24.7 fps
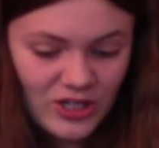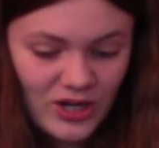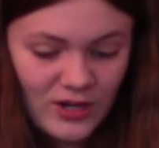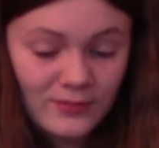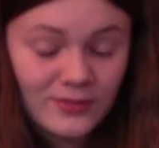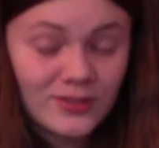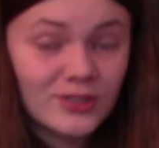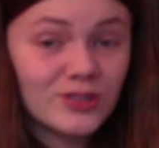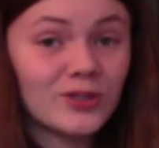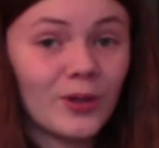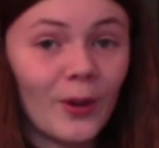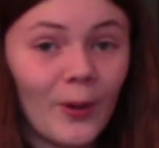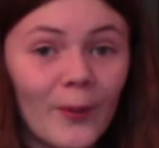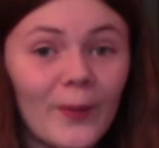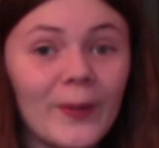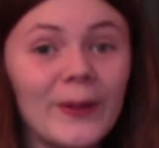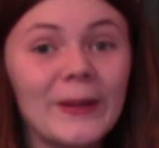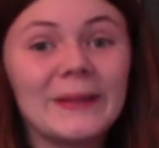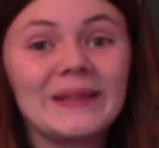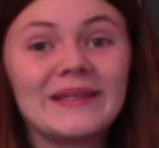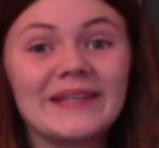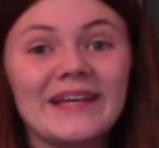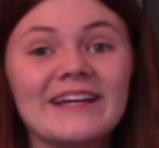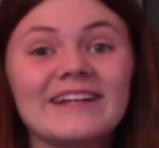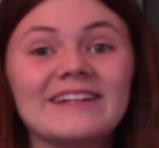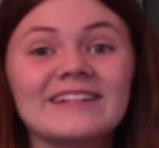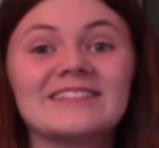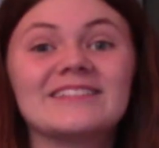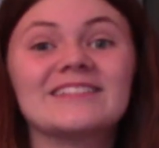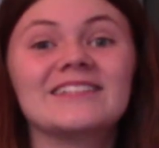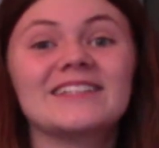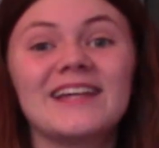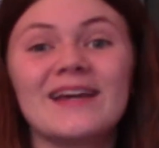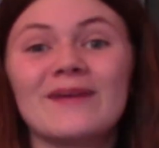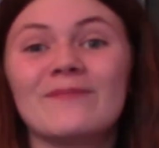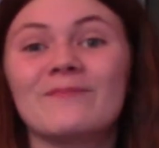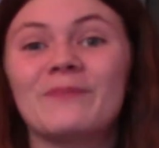I'm so excited
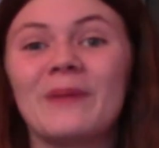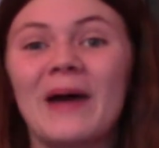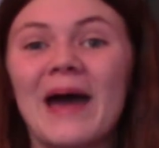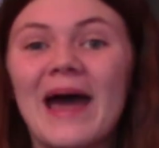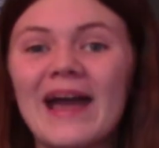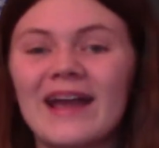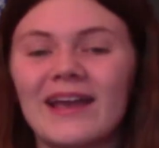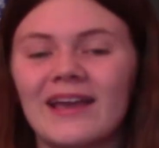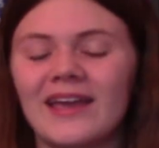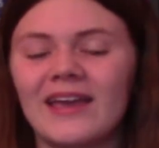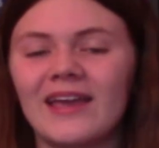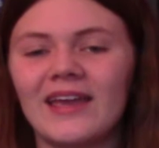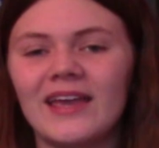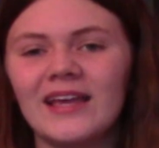to get back